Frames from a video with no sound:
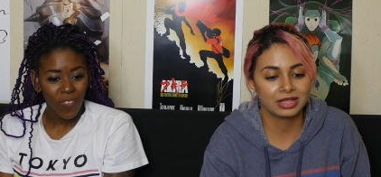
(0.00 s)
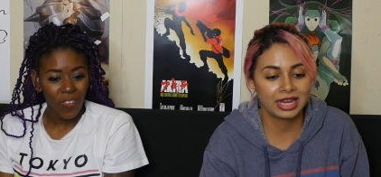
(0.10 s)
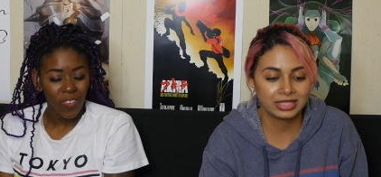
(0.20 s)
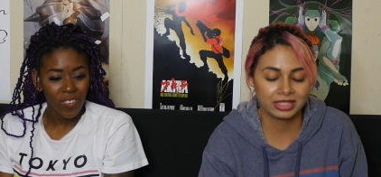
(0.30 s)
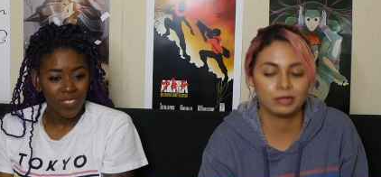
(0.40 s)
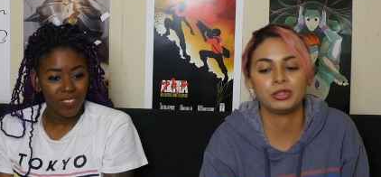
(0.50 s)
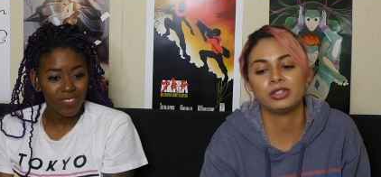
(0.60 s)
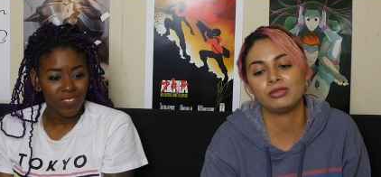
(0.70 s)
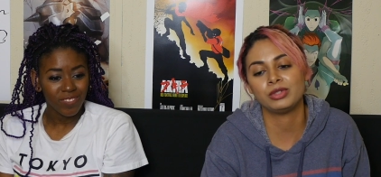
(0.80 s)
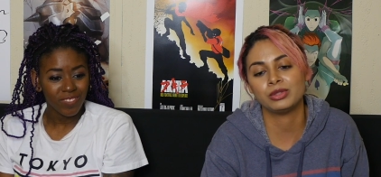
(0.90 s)
Speaker 1: 18
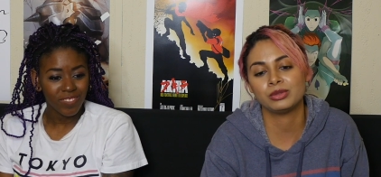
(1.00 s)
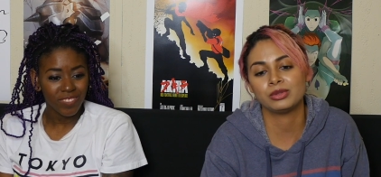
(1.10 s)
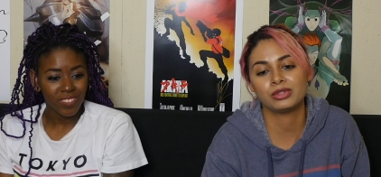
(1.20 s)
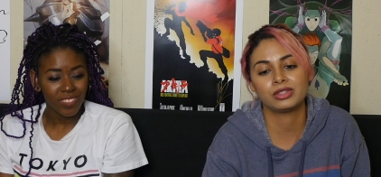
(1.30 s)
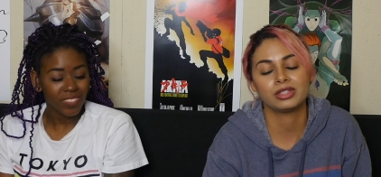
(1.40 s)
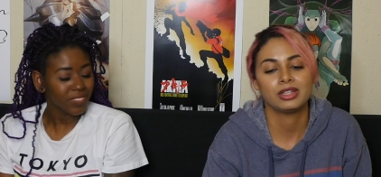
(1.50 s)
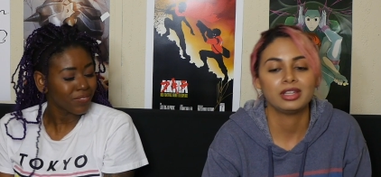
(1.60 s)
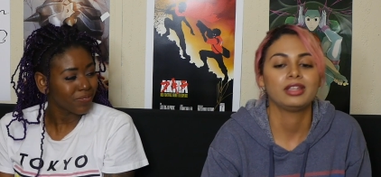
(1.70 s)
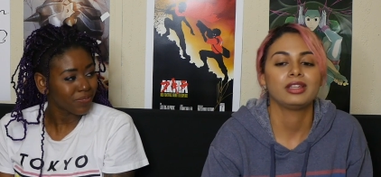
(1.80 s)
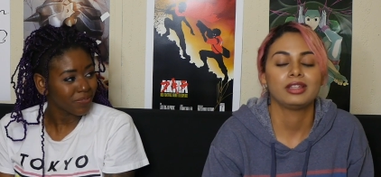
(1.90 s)
million views.
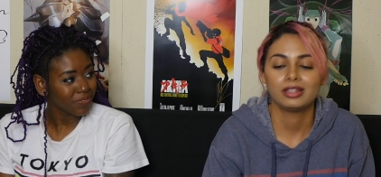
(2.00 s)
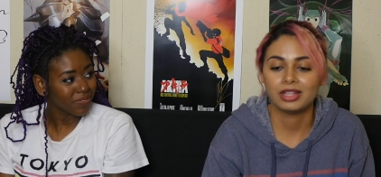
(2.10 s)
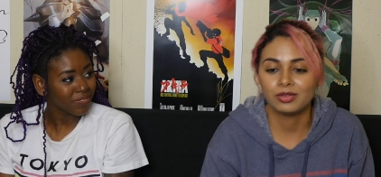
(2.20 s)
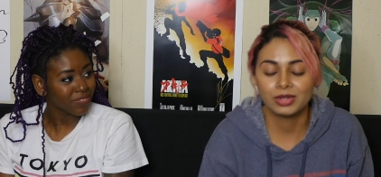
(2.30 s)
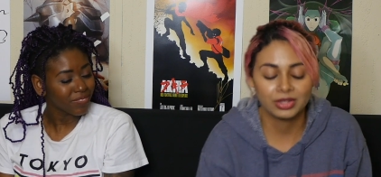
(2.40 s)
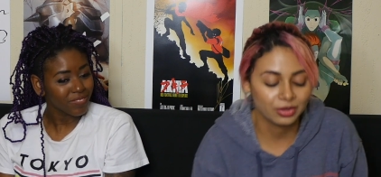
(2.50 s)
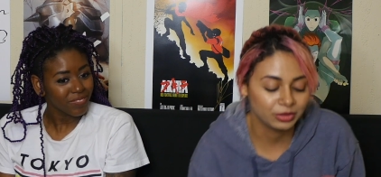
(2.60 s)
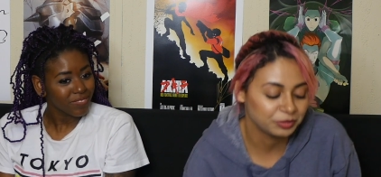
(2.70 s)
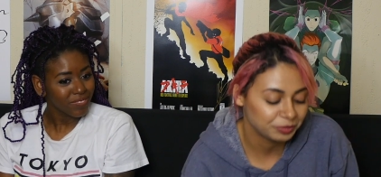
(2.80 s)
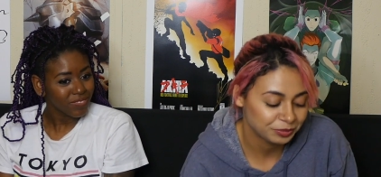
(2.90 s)
There we
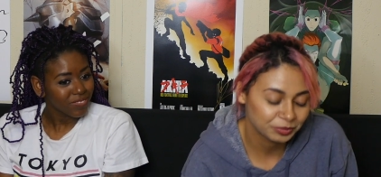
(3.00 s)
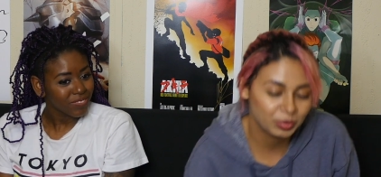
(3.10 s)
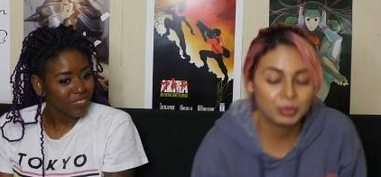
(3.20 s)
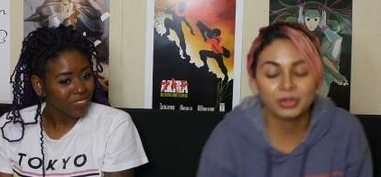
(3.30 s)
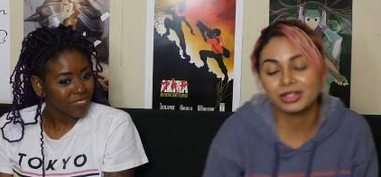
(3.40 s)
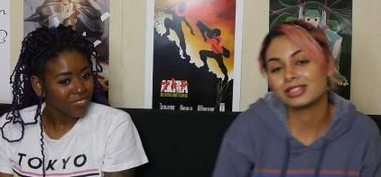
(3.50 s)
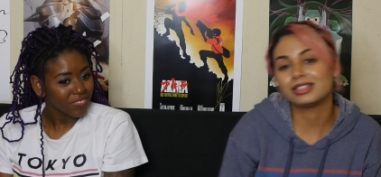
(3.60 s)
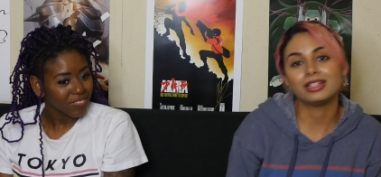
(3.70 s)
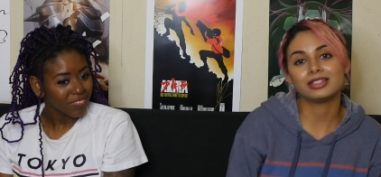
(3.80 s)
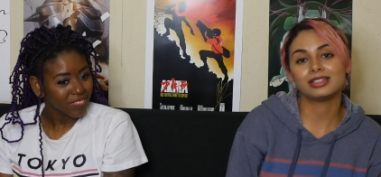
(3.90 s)
go. People are
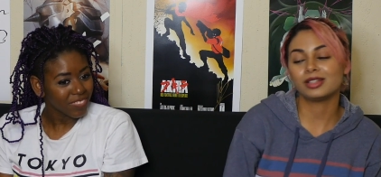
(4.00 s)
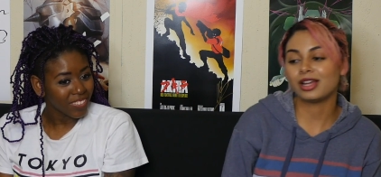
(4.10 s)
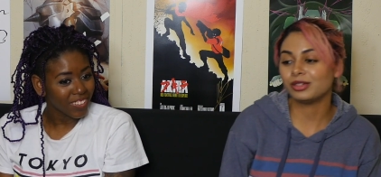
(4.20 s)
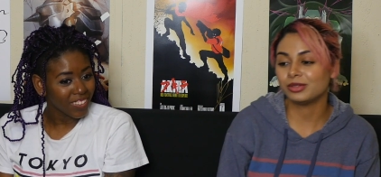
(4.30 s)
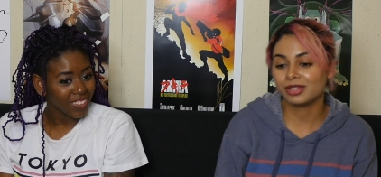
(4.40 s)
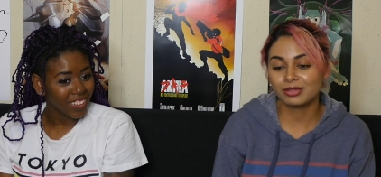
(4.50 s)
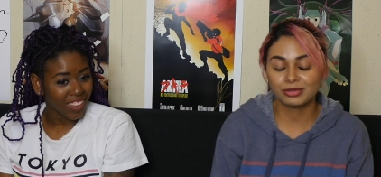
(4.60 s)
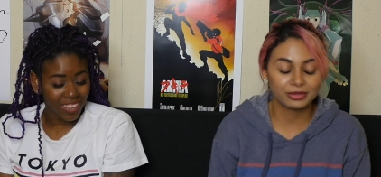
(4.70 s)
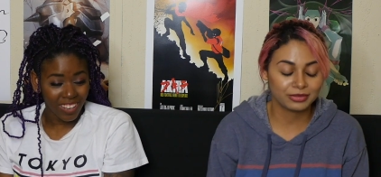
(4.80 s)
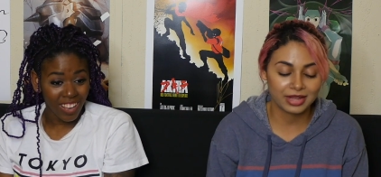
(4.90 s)
excited. I know that
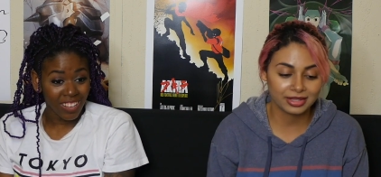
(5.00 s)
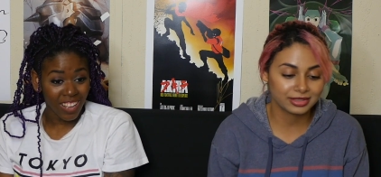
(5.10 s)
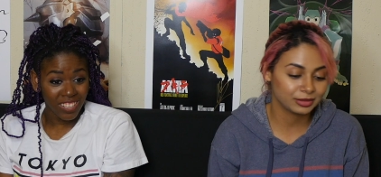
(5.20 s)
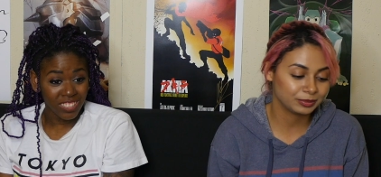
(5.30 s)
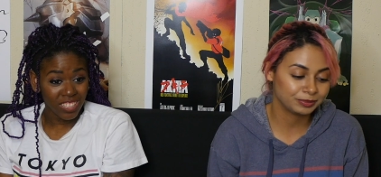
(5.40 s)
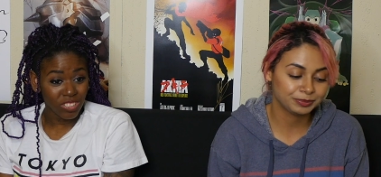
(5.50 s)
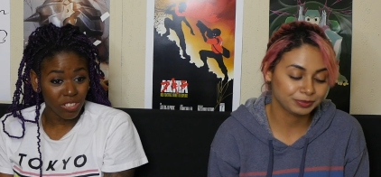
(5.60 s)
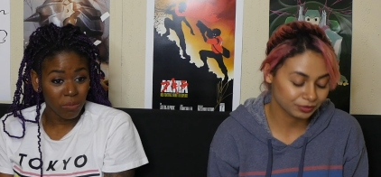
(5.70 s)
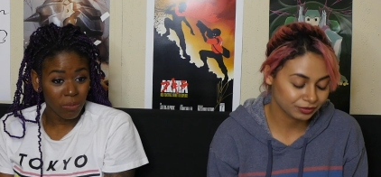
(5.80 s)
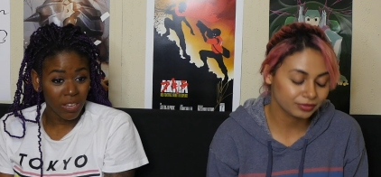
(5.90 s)
for a mm, fact. As they
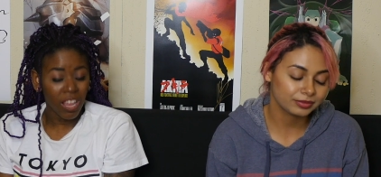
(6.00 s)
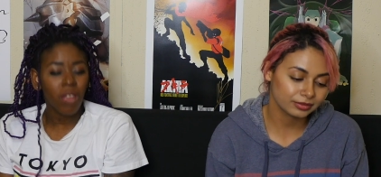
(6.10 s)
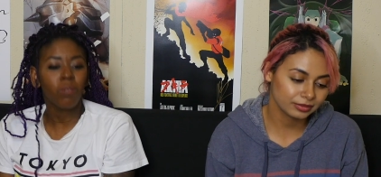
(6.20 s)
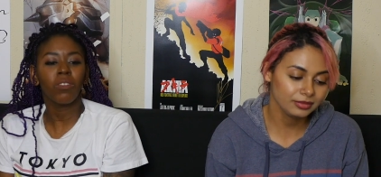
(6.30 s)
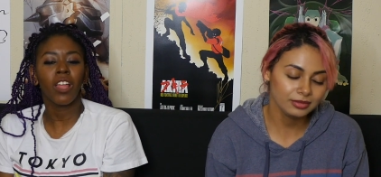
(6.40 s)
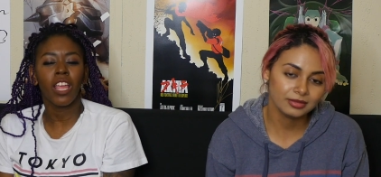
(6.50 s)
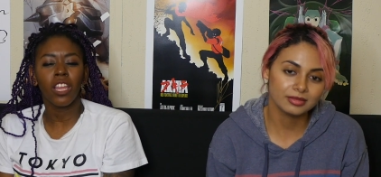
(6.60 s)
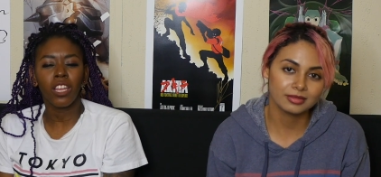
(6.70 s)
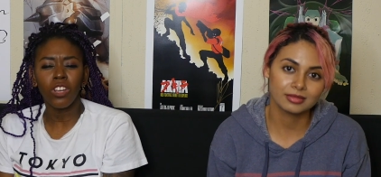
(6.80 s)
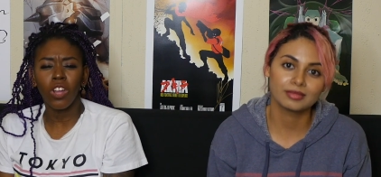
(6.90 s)
should
Speaker 2: be. And
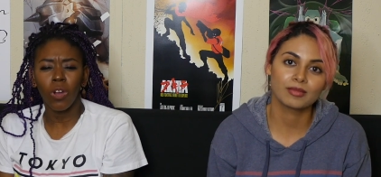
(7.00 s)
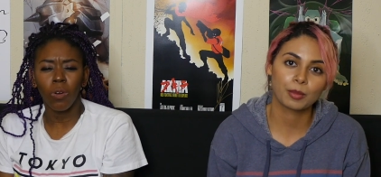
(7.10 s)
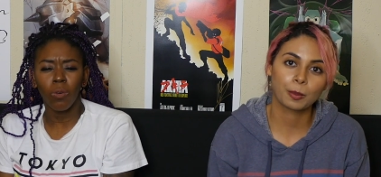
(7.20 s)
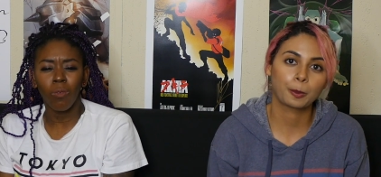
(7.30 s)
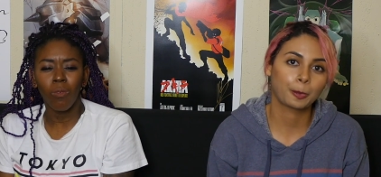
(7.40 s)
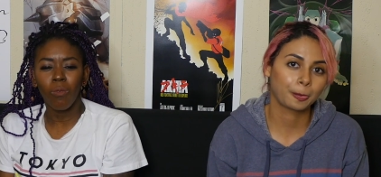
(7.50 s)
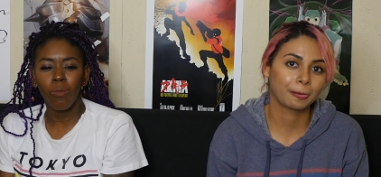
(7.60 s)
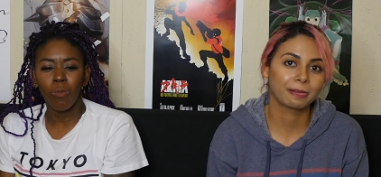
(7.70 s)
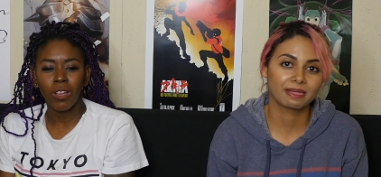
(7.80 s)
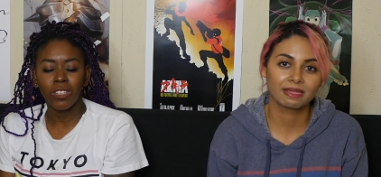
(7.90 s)
like, you know,
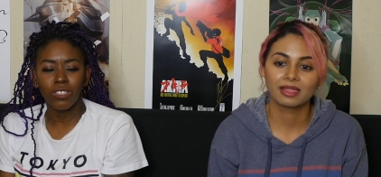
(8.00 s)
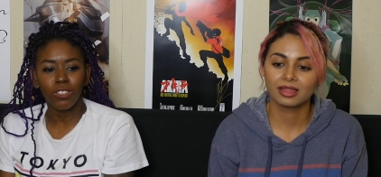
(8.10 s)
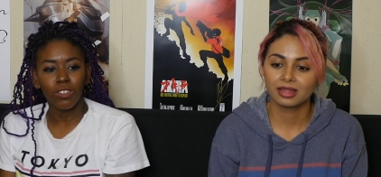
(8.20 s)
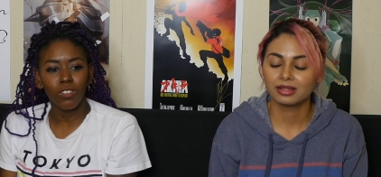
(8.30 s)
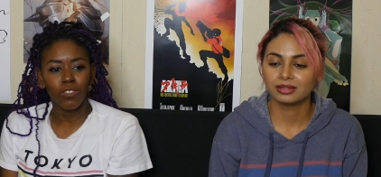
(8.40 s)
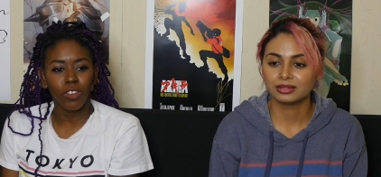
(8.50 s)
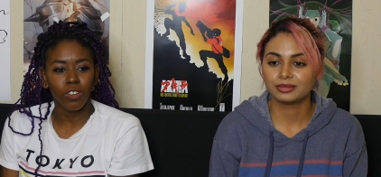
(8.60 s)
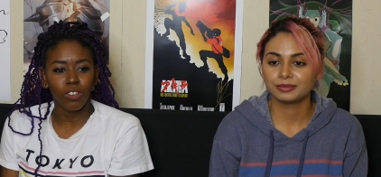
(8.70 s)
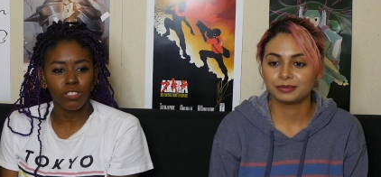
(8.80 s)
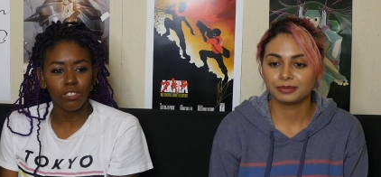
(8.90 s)
we deserve a
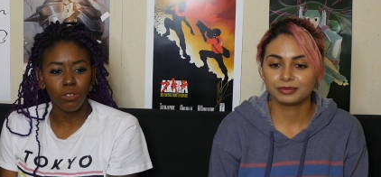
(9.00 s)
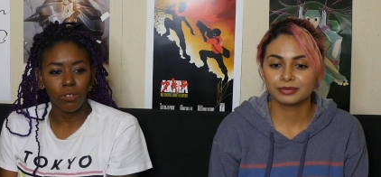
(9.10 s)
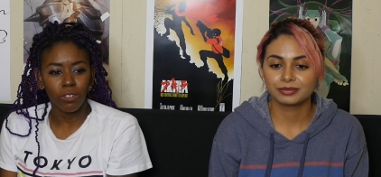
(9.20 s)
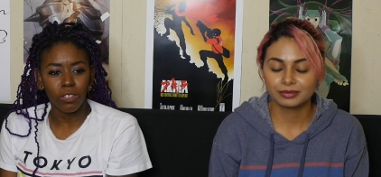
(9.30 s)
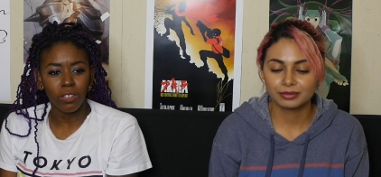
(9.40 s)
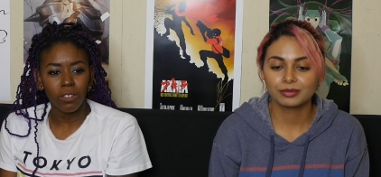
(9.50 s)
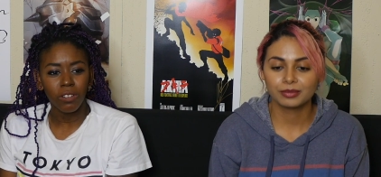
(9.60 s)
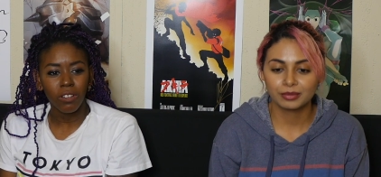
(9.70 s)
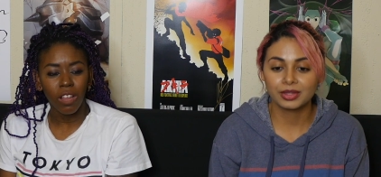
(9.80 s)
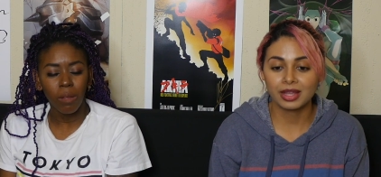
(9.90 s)
good Joker.
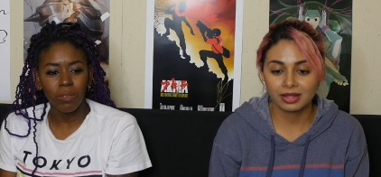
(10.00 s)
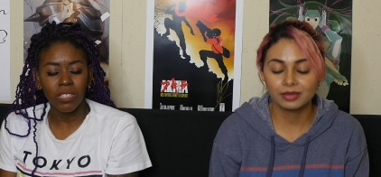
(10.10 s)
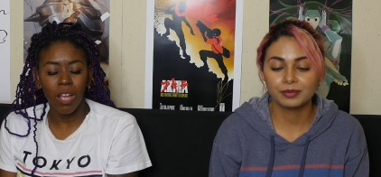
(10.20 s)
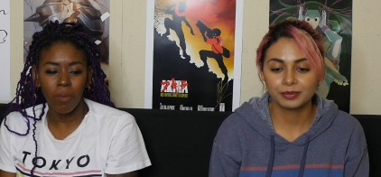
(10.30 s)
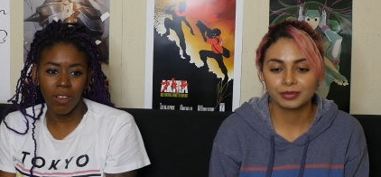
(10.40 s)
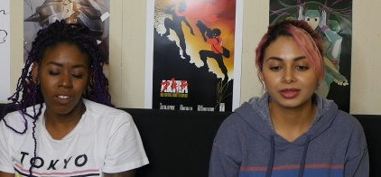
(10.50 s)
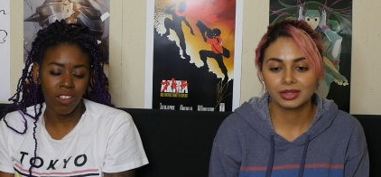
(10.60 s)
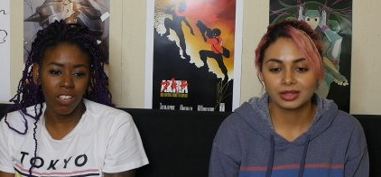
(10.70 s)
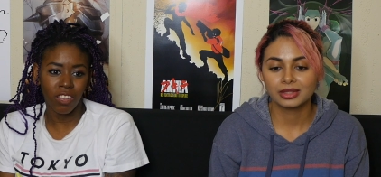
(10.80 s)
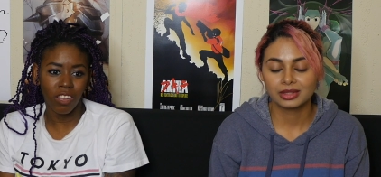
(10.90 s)
Like yeah. this, I mean,
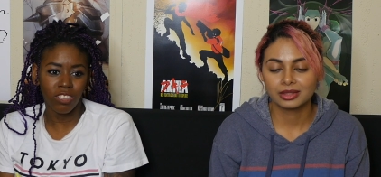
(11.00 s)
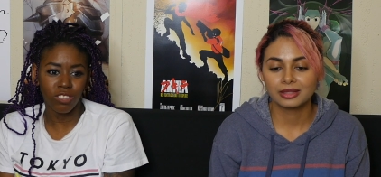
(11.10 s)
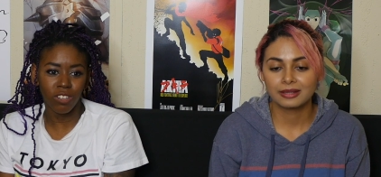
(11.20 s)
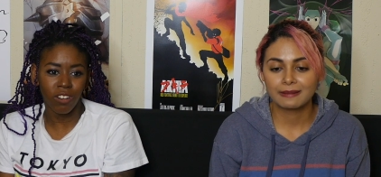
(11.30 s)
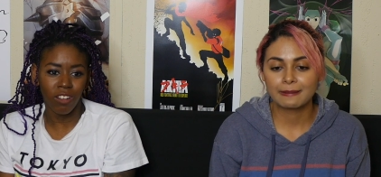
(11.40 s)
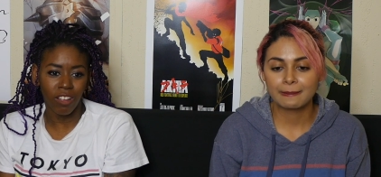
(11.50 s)
Heath Ledger